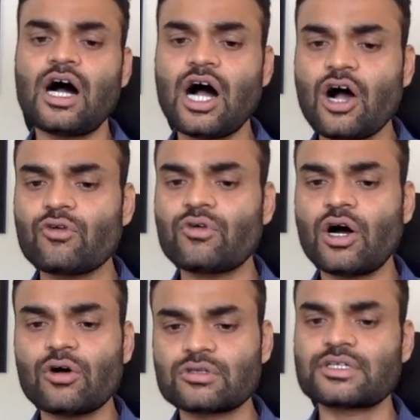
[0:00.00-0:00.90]
how
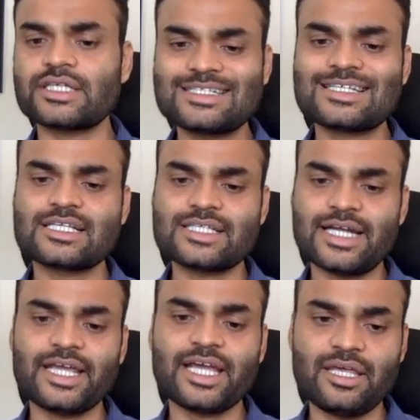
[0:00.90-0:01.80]
Outlook is
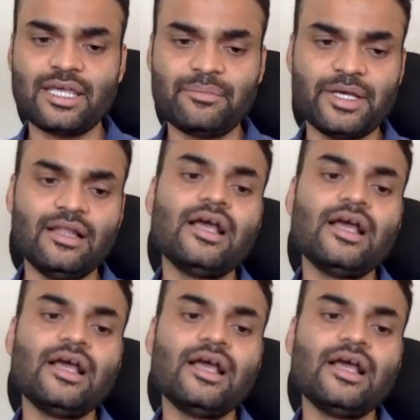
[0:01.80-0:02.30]
sending an email.